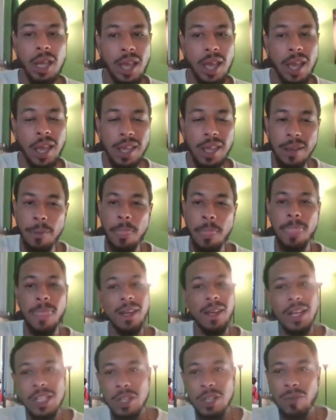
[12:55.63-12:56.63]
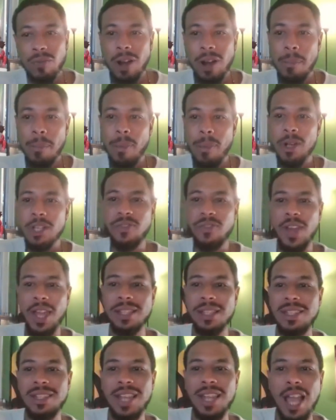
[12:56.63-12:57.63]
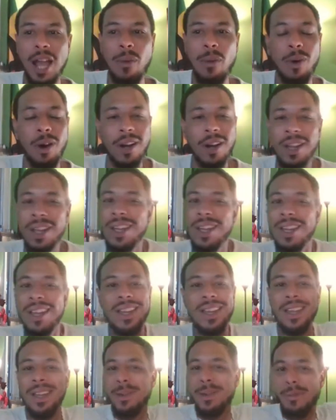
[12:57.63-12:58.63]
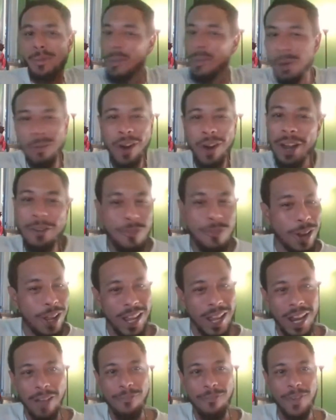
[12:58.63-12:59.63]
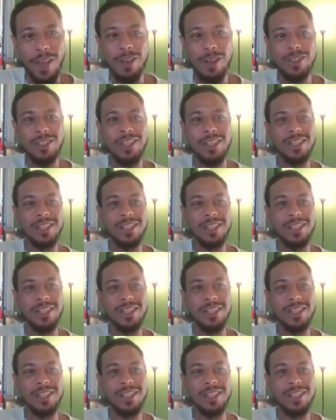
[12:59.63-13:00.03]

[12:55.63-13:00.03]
Hey, and this is the Rumboyz Fantasy Network. We ready for the NFL